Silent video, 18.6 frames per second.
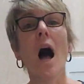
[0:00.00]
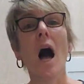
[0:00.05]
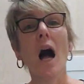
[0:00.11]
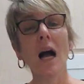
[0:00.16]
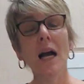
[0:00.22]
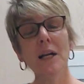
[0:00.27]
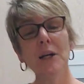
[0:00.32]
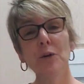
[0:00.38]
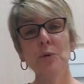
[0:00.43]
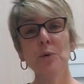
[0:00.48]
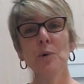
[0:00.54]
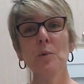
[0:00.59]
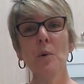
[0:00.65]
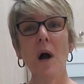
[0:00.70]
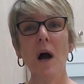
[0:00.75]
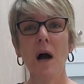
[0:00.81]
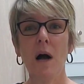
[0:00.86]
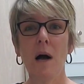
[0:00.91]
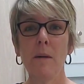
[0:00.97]
I grew
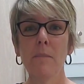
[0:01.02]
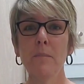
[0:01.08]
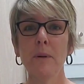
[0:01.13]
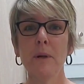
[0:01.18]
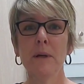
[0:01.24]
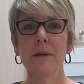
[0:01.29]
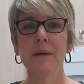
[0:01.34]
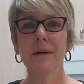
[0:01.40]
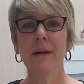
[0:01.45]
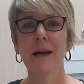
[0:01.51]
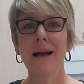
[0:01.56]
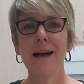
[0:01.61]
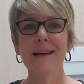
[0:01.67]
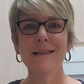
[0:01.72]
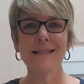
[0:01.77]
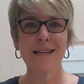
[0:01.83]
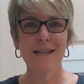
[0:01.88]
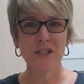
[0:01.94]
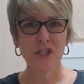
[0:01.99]
up
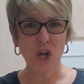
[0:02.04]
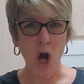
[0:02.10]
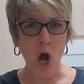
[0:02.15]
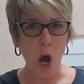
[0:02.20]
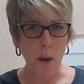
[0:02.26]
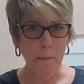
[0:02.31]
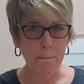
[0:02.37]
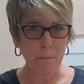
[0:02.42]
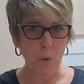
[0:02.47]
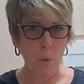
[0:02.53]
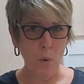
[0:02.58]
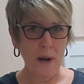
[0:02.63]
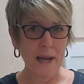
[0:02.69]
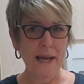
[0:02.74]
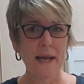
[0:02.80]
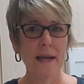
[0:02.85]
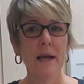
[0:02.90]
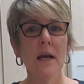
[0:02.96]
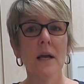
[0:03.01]
as a
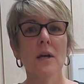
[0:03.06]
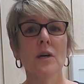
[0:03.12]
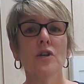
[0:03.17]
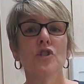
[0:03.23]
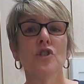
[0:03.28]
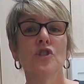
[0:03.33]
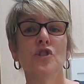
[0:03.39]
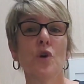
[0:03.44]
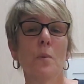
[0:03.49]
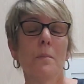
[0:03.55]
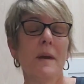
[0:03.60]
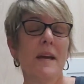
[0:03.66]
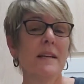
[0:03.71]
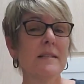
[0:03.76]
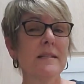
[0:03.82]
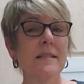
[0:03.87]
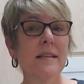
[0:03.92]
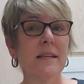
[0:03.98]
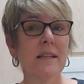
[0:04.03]
tomboy. So
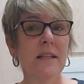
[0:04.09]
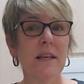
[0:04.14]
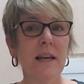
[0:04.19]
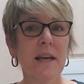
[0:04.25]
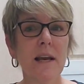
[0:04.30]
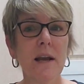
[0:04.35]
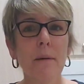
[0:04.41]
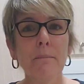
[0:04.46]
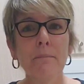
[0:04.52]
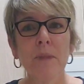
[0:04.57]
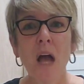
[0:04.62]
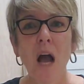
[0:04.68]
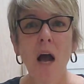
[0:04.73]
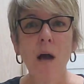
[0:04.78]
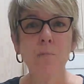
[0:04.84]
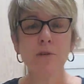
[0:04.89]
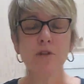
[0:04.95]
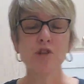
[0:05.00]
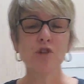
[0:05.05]
basically,
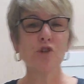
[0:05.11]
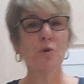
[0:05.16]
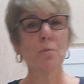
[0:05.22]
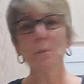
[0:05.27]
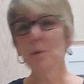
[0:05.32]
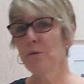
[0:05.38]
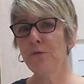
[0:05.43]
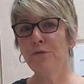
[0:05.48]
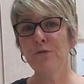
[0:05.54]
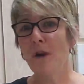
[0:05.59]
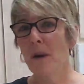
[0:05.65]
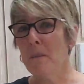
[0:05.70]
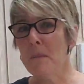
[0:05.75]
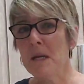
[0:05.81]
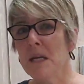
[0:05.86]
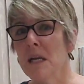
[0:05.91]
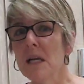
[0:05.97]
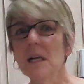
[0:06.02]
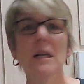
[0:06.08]
I was super
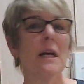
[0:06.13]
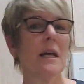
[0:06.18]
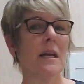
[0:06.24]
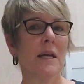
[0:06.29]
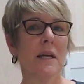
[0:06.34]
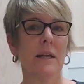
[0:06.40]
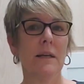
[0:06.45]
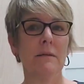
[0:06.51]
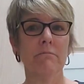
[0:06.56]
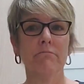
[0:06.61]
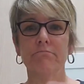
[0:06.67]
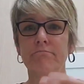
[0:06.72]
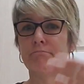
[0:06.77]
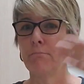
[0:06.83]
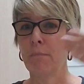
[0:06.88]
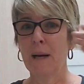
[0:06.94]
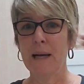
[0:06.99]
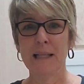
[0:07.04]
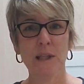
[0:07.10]
feminine in
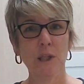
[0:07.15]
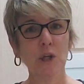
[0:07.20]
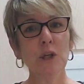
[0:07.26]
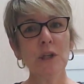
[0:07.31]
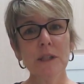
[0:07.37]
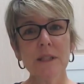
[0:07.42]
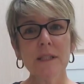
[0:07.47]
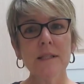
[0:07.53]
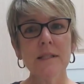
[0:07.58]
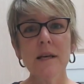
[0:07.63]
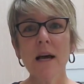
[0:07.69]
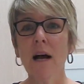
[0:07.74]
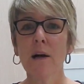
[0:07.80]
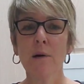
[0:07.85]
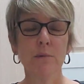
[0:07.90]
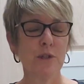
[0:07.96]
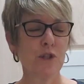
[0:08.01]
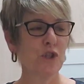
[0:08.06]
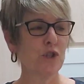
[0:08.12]
my looks. I
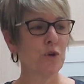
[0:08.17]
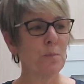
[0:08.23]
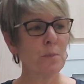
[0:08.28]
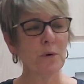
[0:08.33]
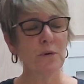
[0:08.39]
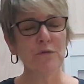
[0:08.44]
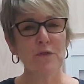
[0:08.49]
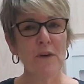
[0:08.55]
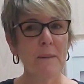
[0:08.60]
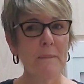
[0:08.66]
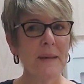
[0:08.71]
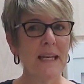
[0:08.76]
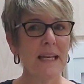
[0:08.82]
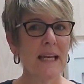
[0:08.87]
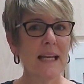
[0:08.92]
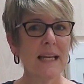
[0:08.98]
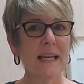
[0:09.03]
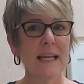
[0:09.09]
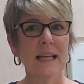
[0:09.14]
was super
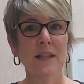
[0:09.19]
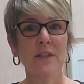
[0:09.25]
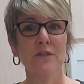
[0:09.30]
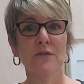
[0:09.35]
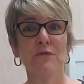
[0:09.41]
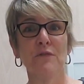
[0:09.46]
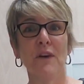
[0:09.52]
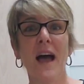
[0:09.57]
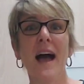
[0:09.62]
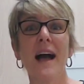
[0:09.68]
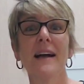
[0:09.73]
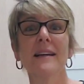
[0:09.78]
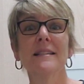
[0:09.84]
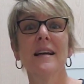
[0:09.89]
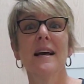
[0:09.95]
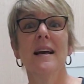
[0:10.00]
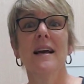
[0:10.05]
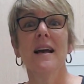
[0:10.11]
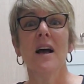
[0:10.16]
feminine in the fact
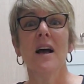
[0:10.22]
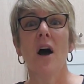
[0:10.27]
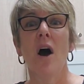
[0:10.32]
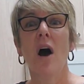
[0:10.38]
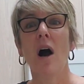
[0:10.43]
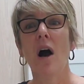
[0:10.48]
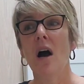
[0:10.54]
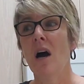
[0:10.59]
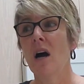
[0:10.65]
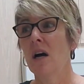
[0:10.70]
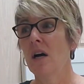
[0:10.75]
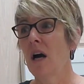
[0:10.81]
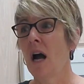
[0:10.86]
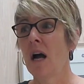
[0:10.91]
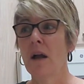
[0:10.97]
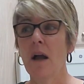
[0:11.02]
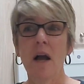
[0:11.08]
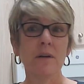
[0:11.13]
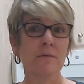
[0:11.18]

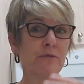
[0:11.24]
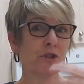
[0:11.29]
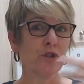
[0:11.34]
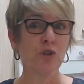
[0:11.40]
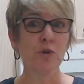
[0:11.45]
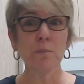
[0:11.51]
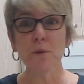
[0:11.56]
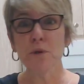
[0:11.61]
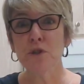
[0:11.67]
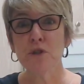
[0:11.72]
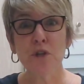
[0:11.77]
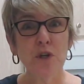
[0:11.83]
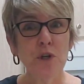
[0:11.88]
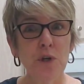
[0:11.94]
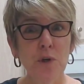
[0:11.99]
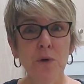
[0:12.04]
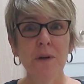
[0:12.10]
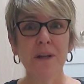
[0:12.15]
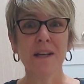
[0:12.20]
I'm super
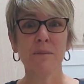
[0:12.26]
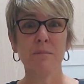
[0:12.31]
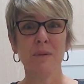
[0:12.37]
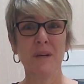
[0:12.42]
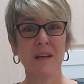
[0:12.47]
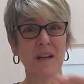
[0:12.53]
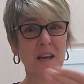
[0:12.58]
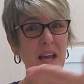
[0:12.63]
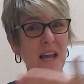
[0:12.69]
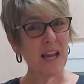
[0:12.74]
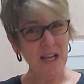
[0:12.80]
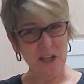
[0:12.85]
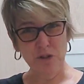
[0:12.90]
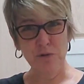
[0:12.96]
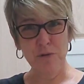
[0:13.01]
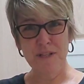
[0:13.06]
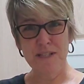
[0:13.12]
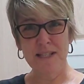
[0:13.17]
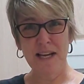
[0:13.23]
secure in being a
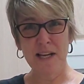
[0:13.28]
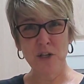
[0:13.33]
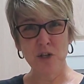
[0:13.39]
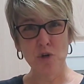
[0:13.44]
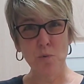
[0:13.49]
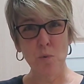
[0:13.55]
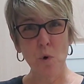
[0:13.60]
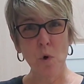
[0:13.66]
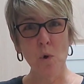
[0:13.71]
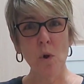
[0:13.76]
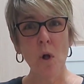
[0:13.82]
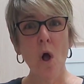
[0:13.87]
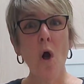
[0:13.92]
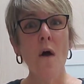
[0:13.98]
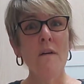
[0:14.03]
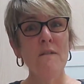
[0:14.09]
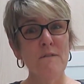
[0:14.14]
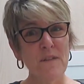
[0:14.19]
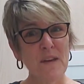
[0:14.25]
heterosexual
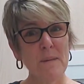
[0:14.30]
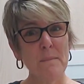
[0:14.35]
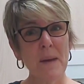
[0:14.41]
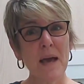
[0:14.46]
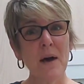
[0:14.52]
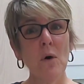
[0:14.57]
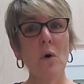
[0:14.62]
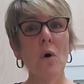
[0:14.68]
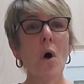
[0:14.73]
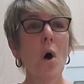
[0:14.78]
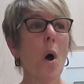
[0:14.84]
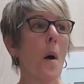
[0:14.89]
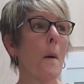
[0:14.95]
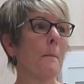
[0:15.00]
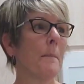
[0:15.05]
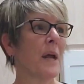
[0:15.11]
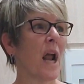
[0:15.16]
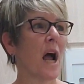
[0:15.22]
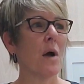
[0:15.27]
female,
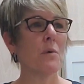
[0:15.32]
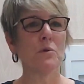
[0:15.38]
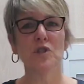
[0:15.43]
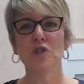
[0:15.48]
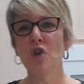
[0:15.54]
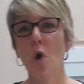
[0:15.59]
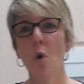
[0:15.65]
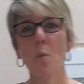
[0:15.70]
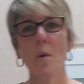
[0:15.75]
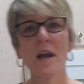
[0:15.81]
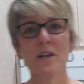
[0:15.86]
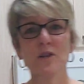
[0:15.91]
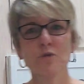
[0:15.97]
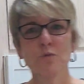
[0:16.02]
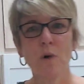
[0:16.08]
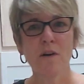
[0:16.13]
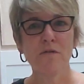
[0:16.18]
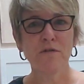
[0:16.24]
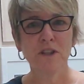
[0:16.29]
but I was always
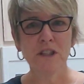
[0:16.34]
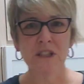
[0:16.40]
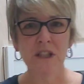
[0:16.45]
rough and